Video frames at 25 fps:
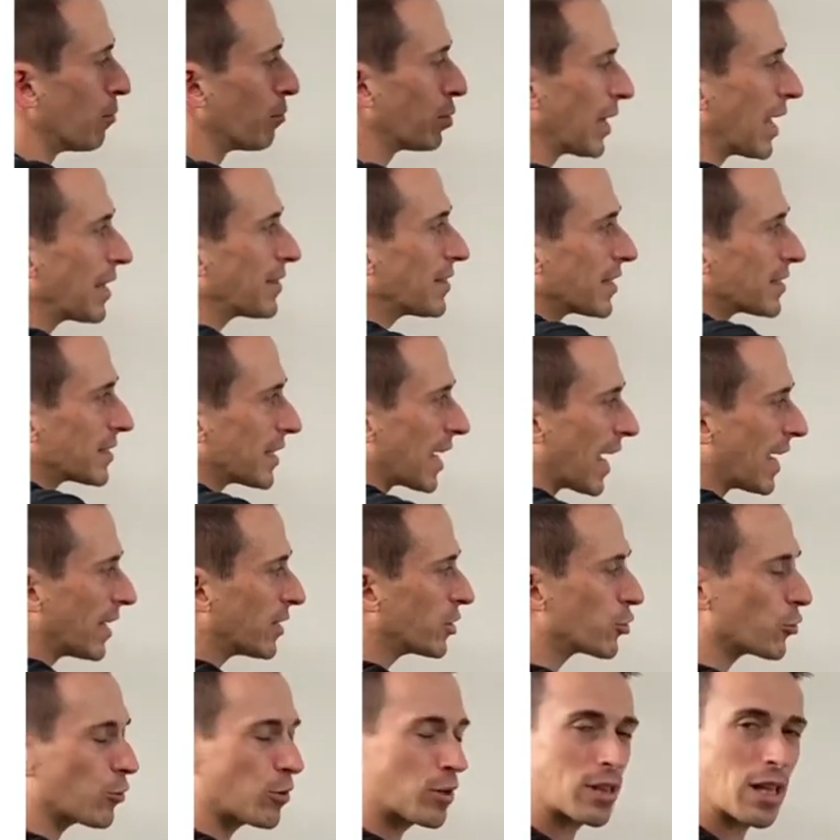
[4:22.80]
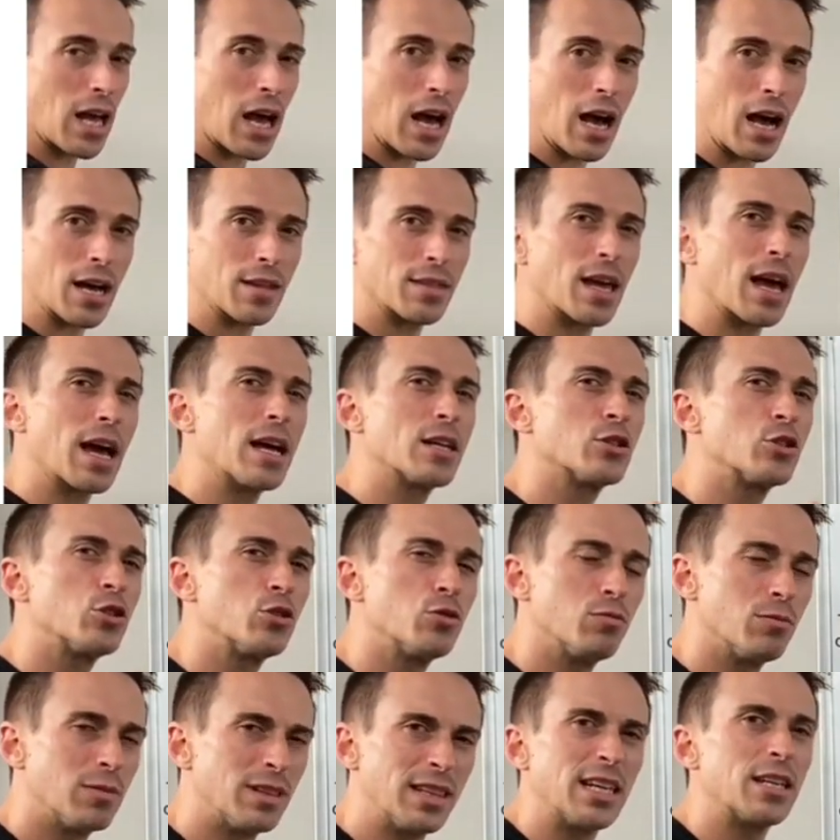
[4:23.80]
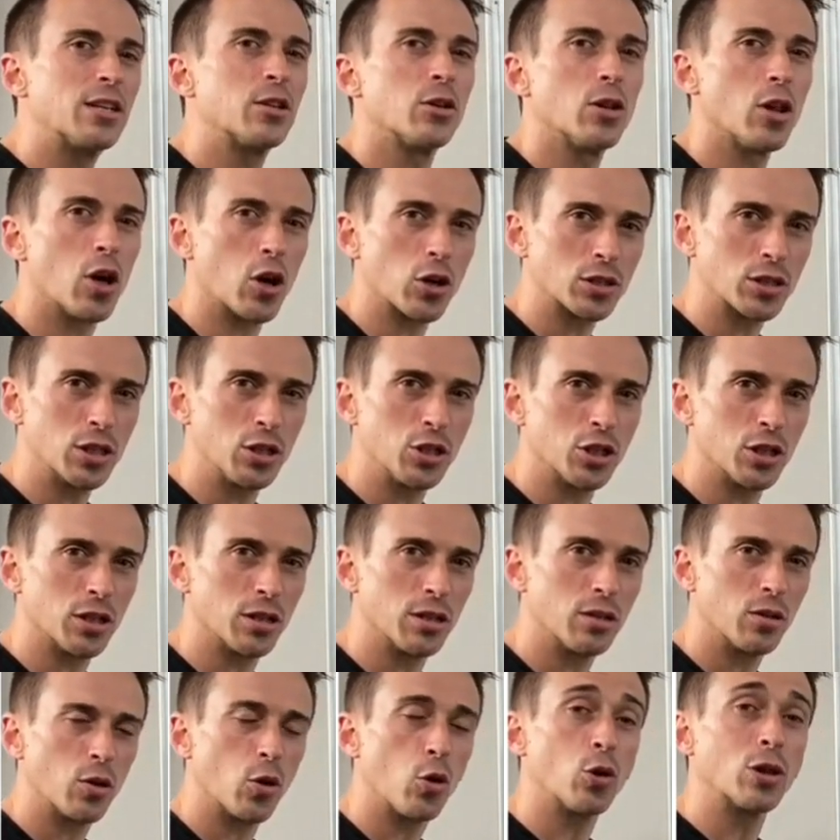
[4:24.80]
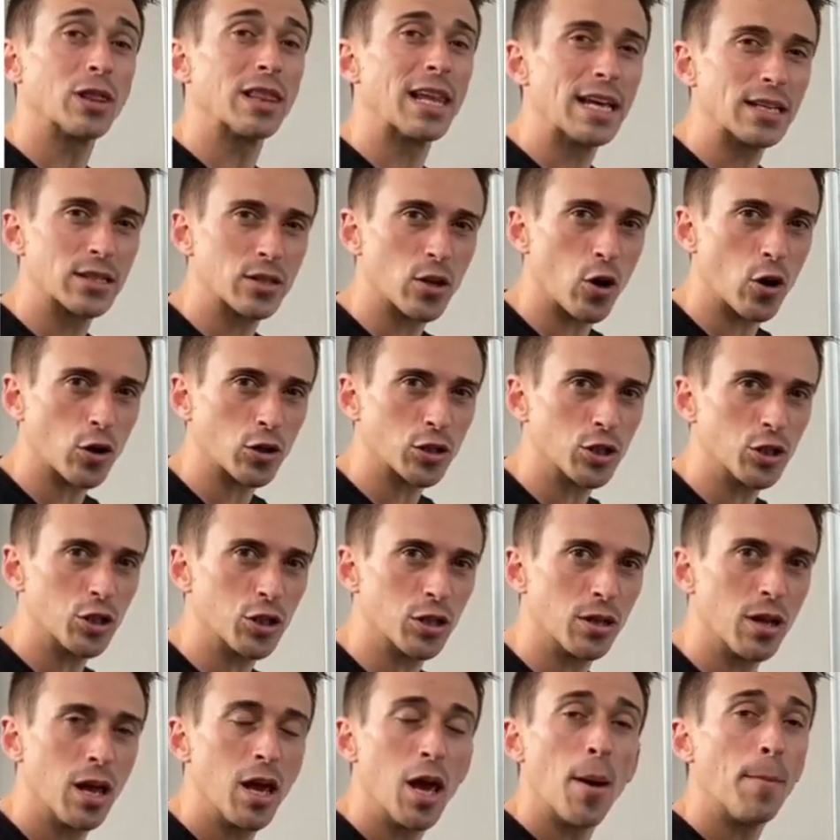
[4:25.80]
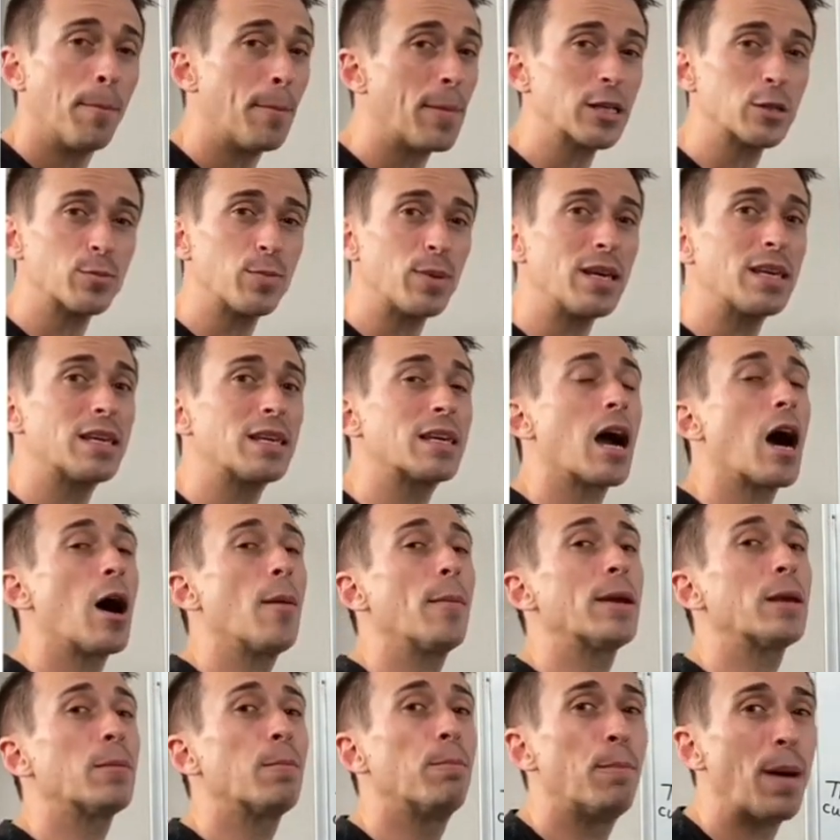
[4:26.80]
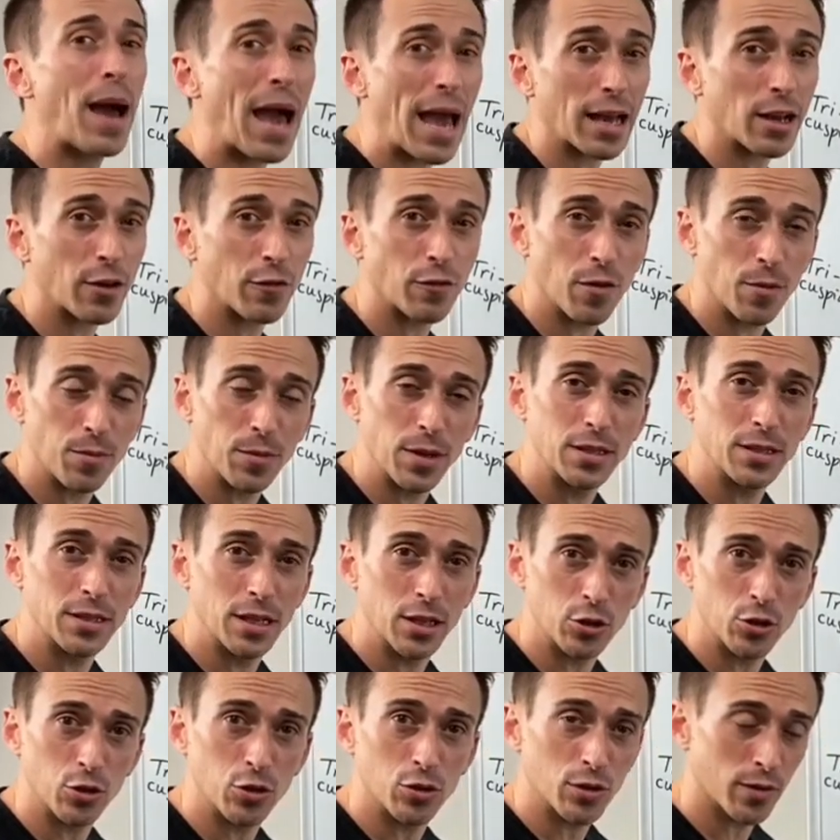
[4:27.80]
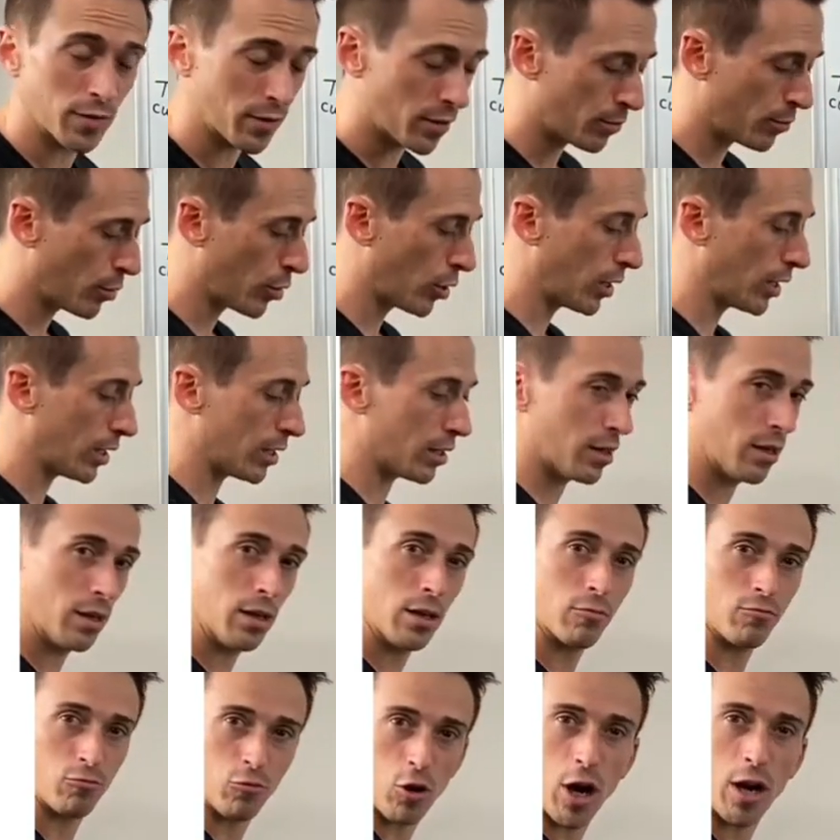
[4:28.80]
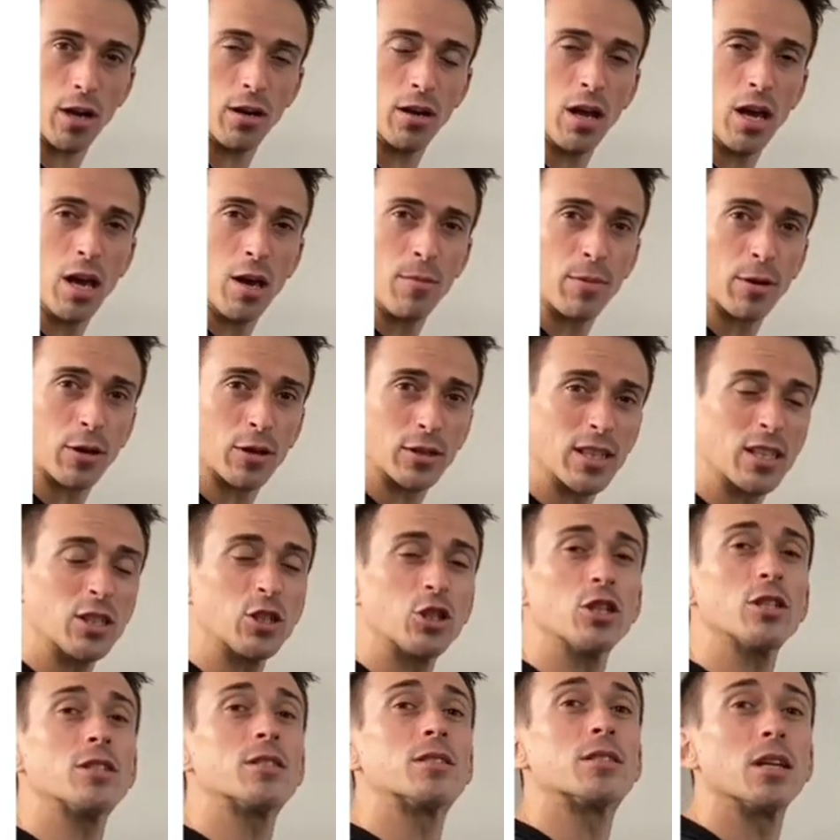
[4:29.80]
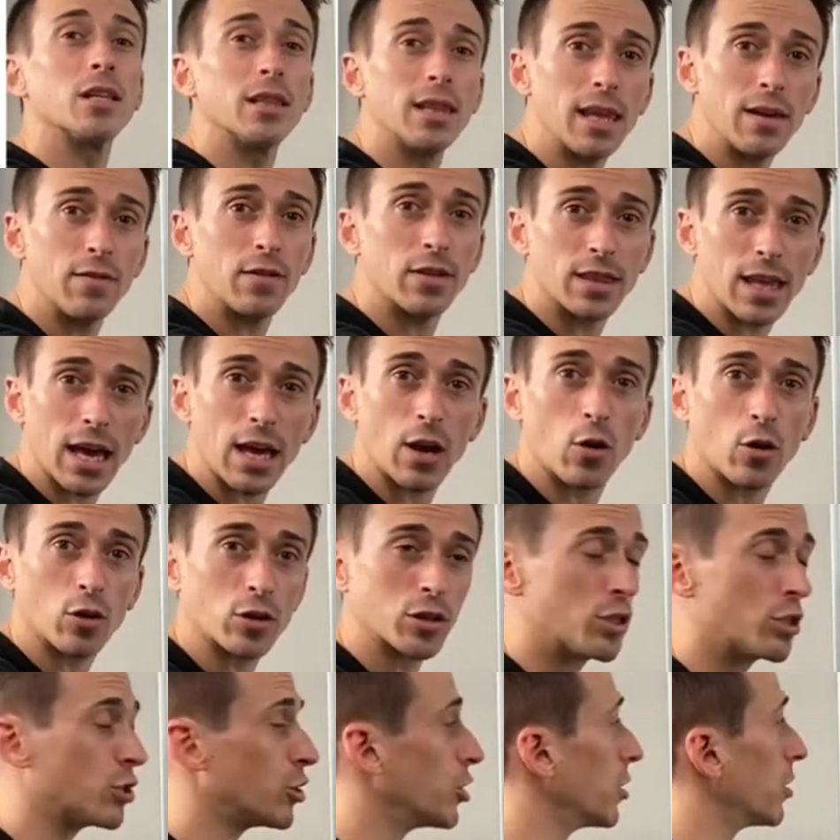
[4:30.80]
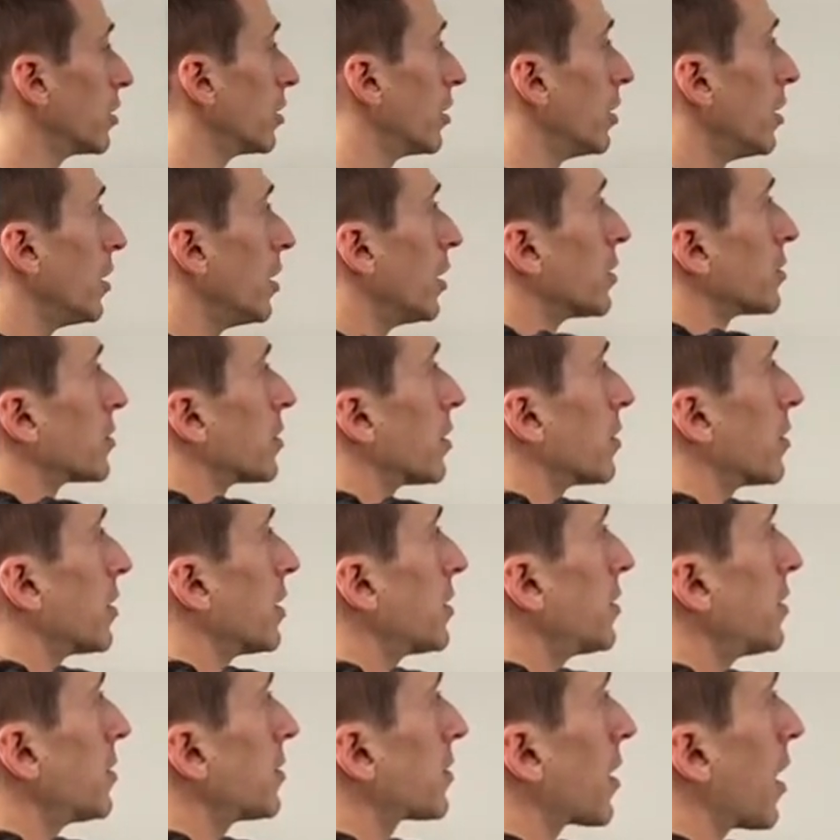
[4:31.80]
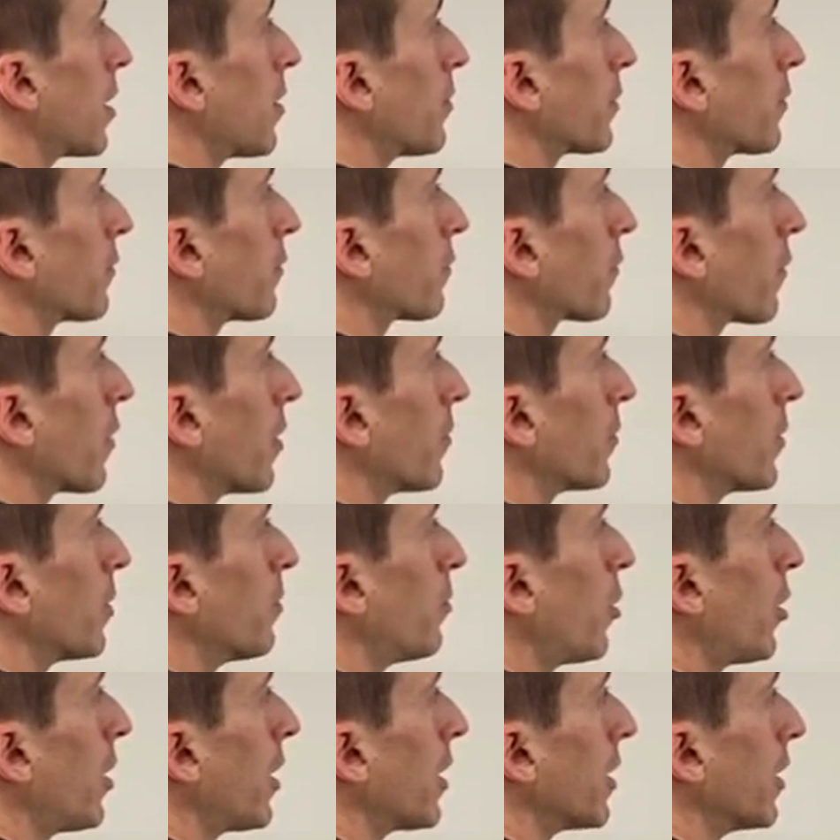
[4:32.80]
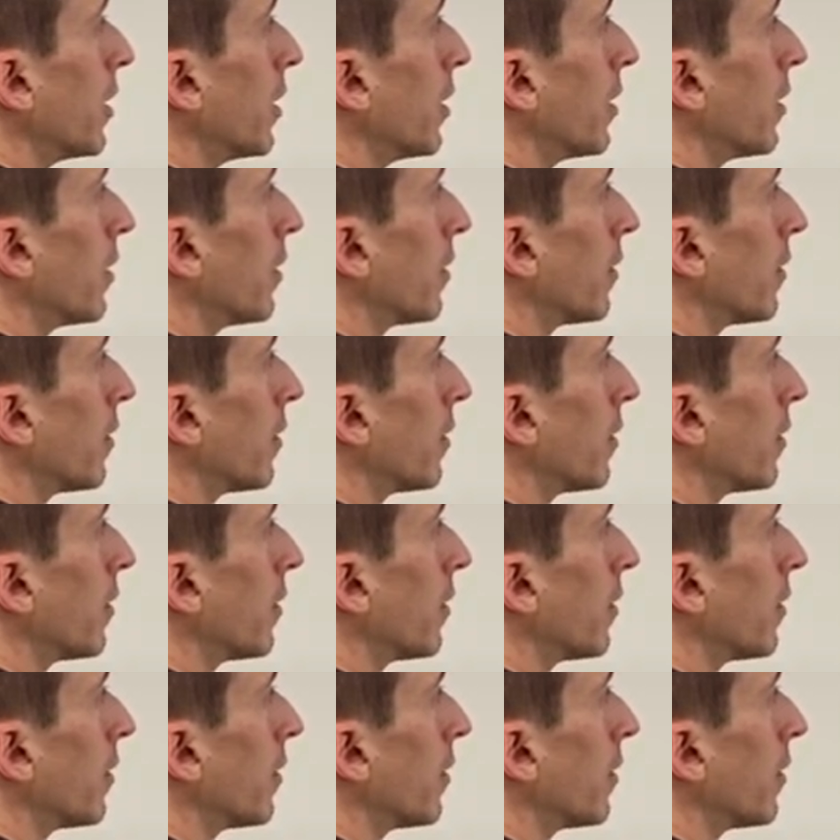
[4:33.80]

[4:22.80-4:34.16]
Blood that's entering the heart that has little oxygen or less oxygen must be coming back from the tissues of the body, right? Because it's just delivered that oxygen. So this is coming from the body.